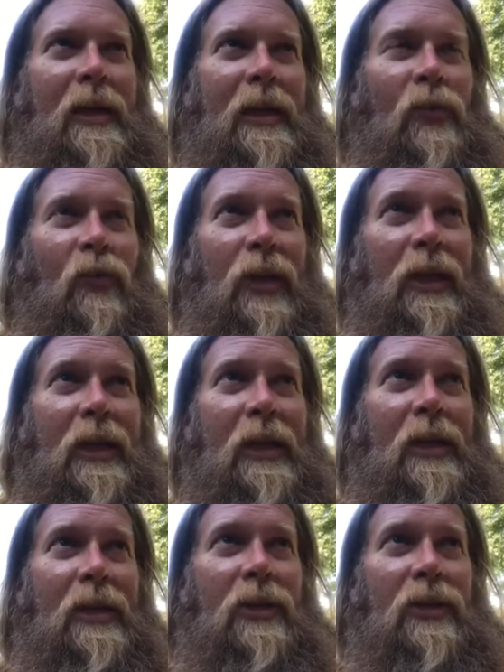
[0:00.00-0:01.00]
it really
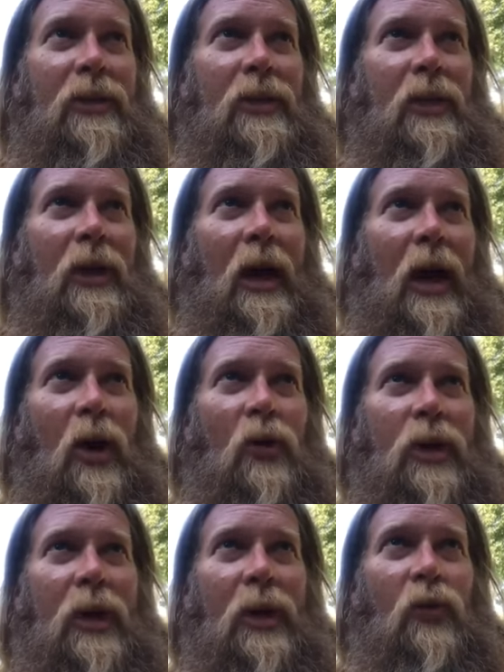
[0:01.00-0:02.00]
is how
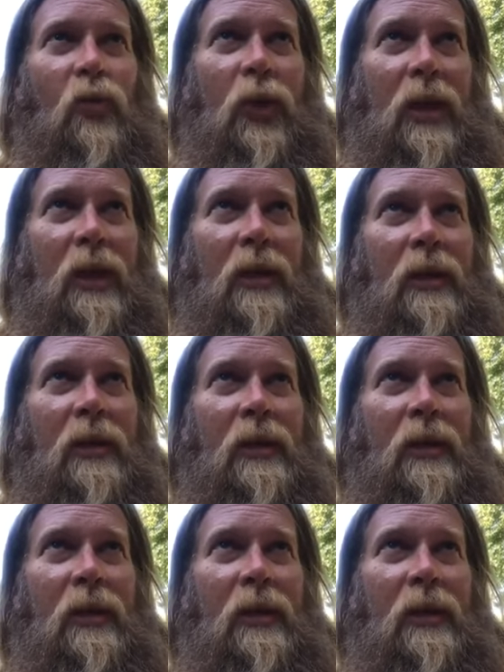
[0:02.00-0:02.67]
can we